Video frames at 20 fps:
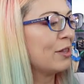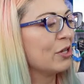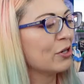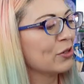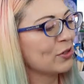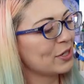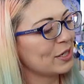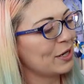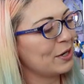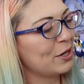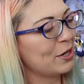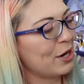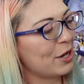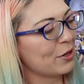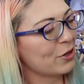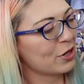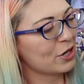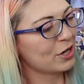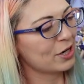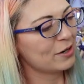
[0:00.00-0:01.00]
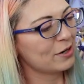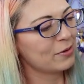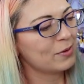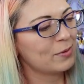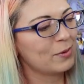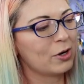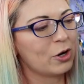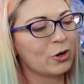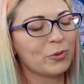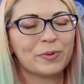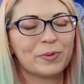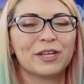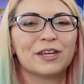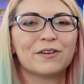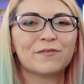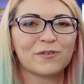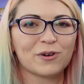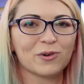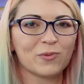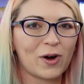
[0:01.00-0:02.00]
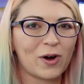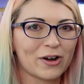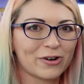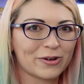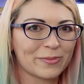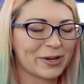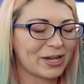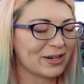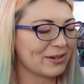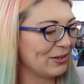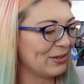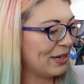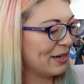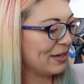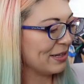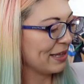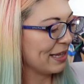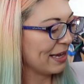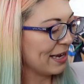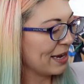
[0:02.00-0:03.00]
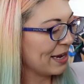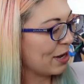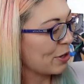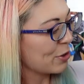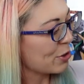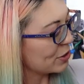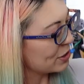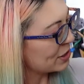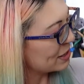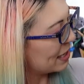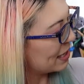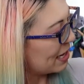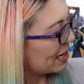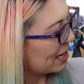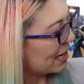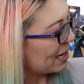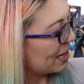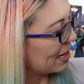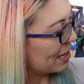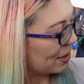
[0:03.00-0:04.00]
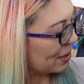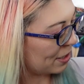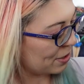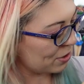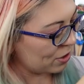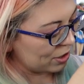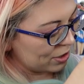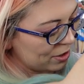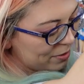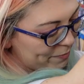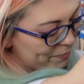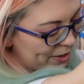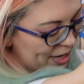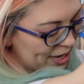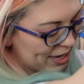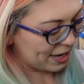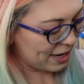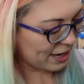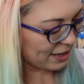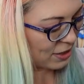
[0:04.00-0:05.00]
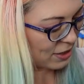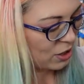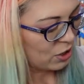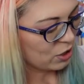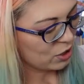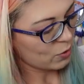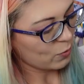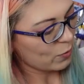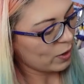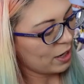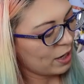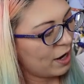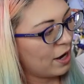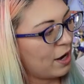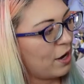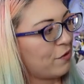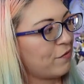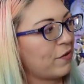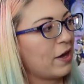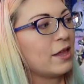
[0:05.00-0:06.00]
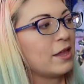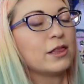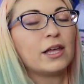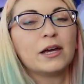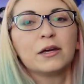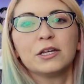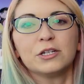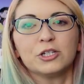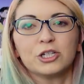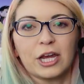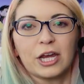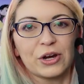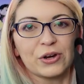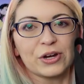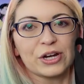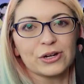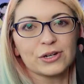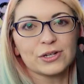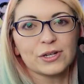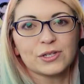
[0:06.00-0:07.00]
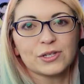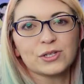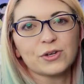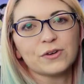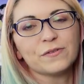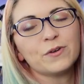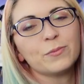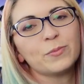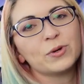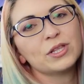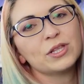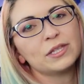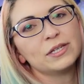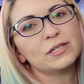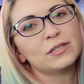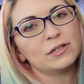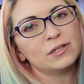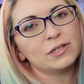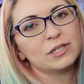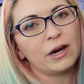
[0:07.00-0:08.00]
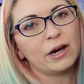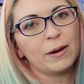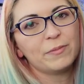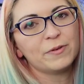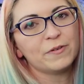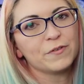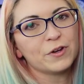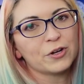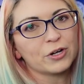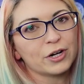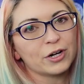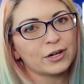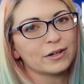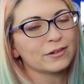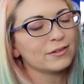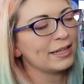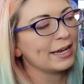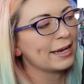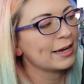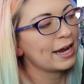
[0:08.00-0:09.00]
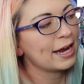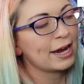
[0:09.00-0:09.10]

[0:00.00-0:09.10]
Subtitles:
There's another opening for a water bottle on the other side, and then on the back, we have a luggage carrier. So if you put this on top of your like